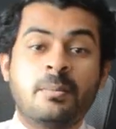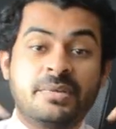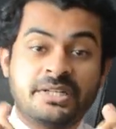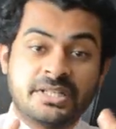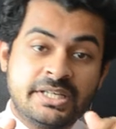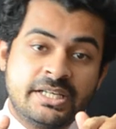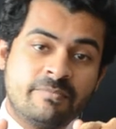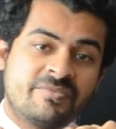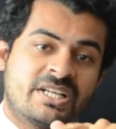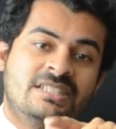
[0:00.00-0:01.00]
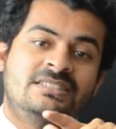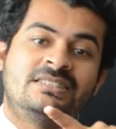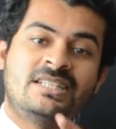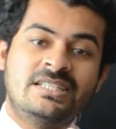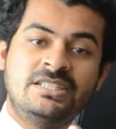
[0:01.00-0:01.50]
But today,
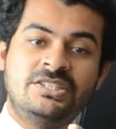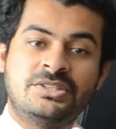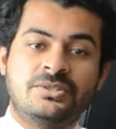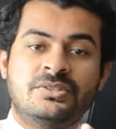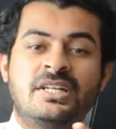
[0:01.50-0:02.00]
studies show